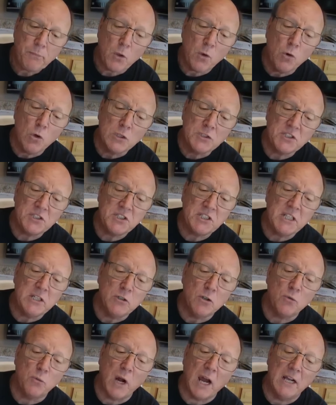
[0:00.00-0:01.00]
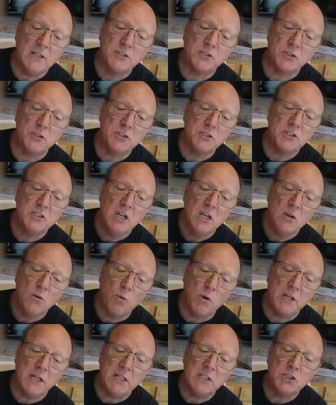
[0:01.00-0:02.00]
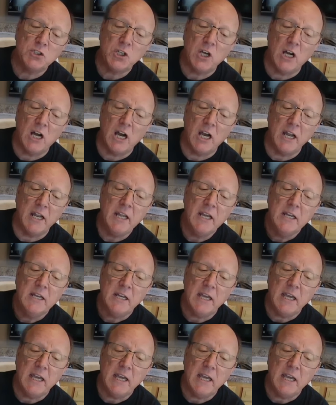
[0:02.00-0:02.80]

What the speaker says: or steel risers, 1 inch high,